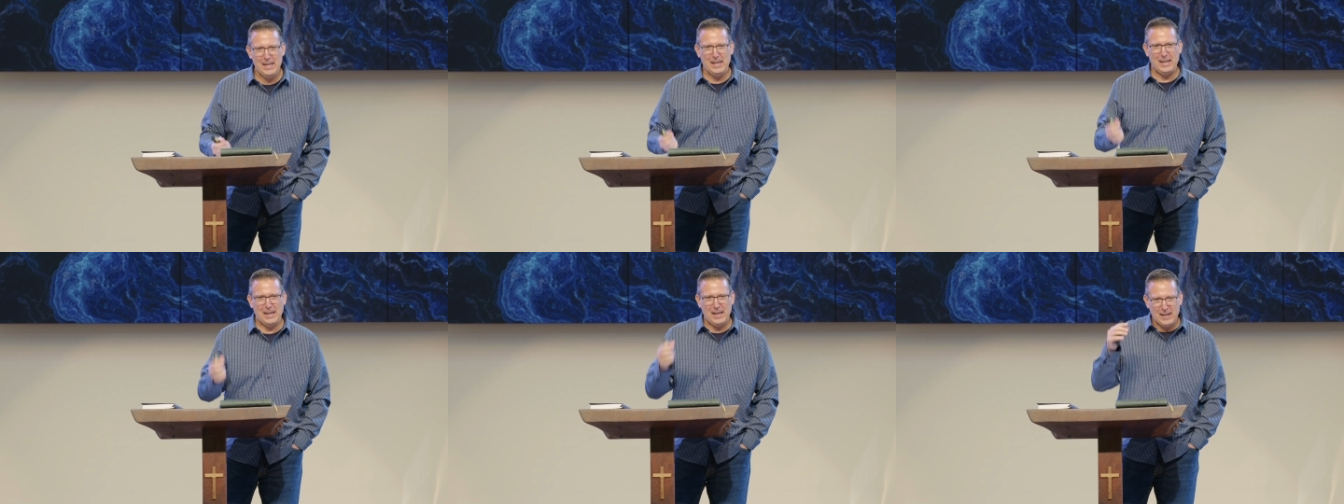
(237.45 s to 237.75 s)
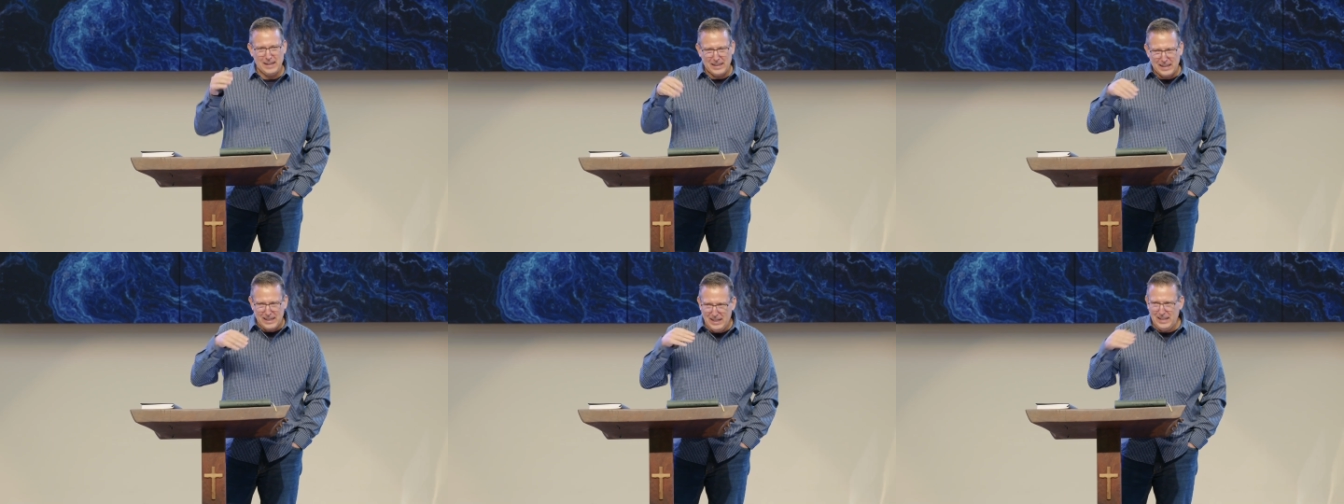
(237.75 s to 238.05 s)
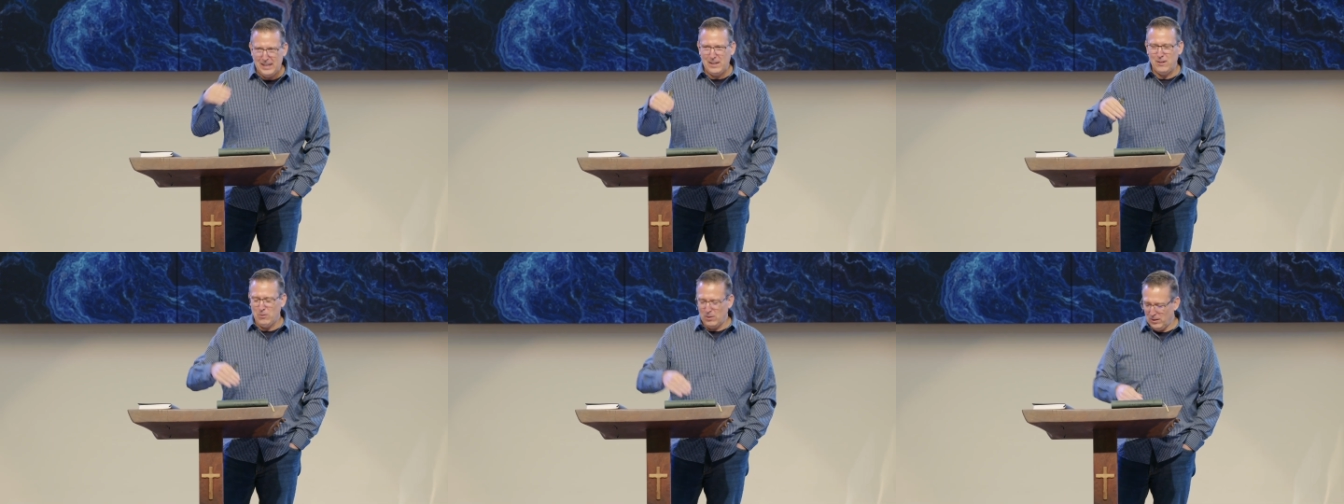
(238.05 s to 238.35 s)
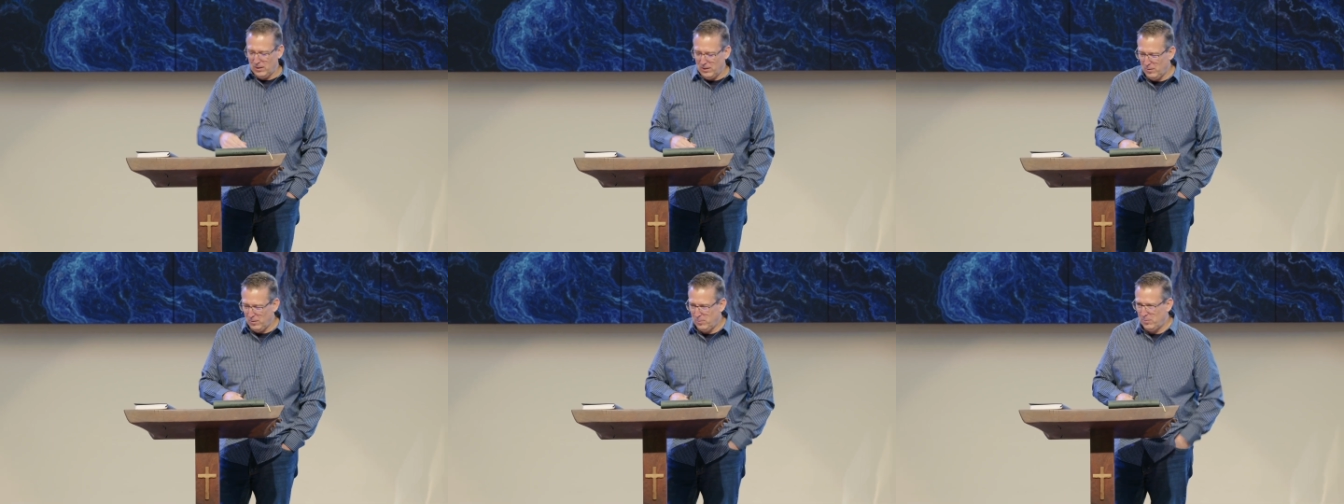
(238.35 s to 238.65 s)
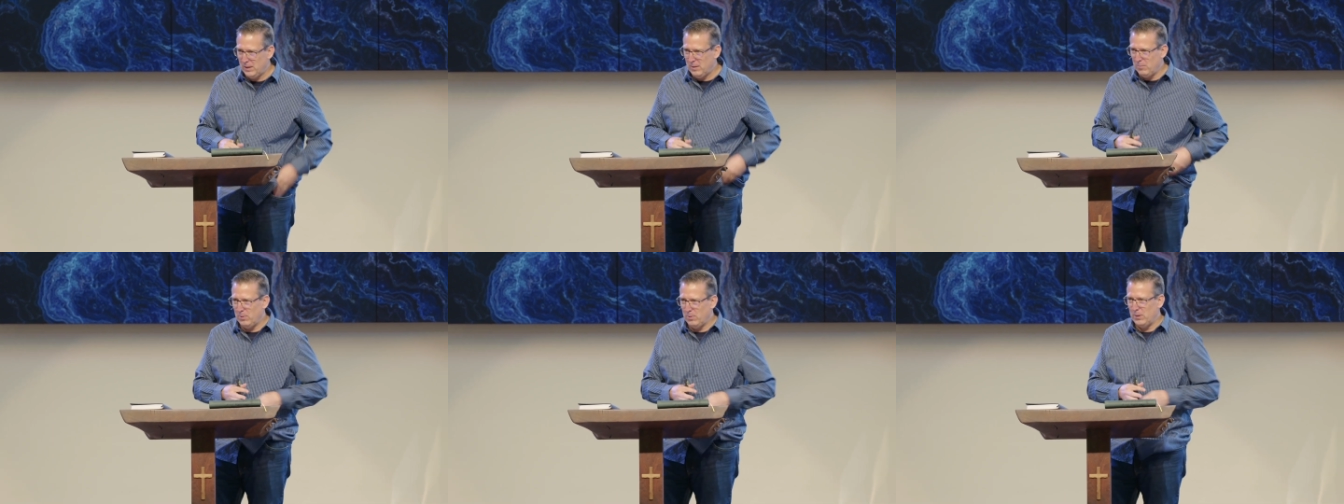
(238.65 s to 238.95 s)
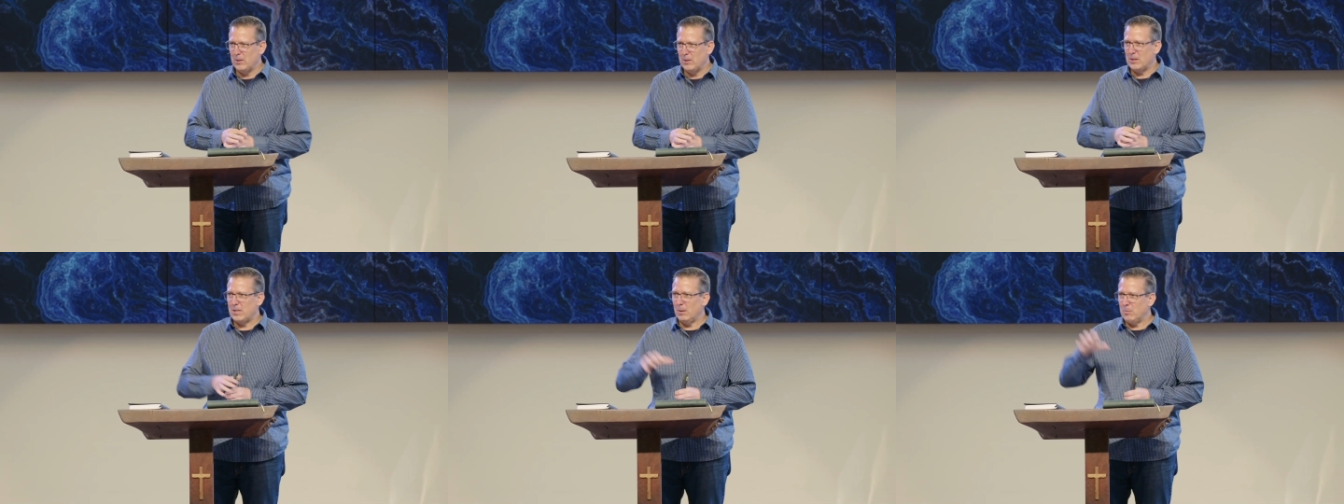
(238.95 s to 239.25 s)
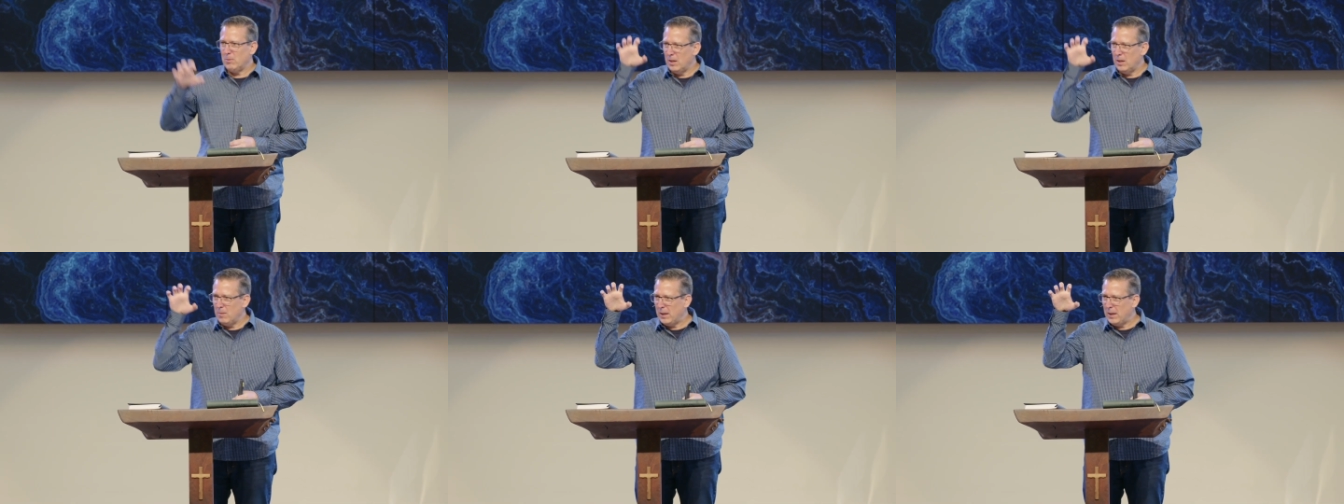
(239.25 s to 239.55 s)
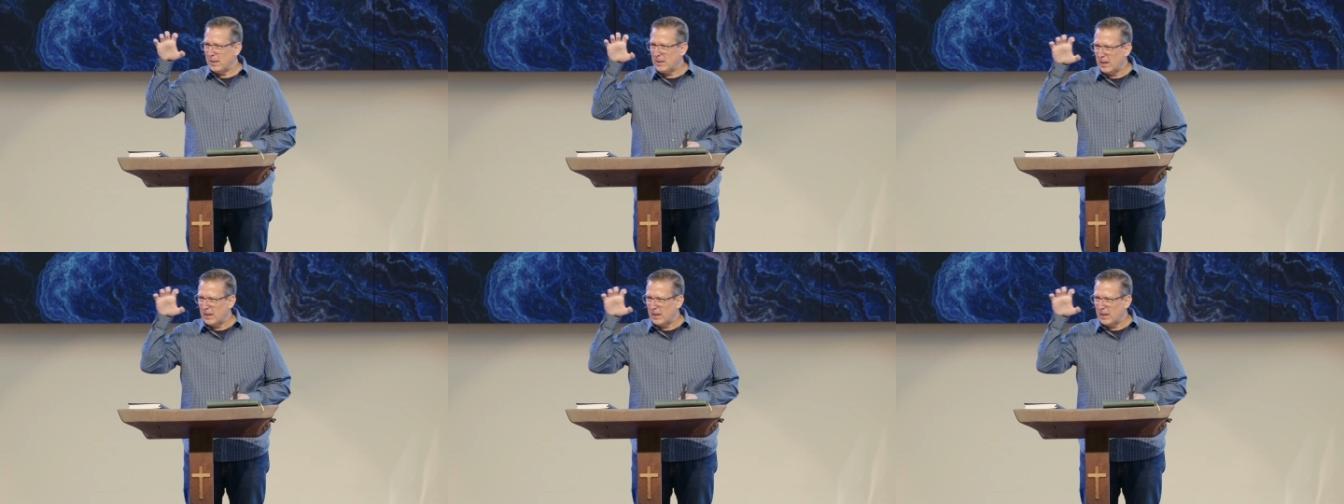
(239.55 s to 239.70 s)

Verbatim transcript: I got to get into it a little bit, but there's something about the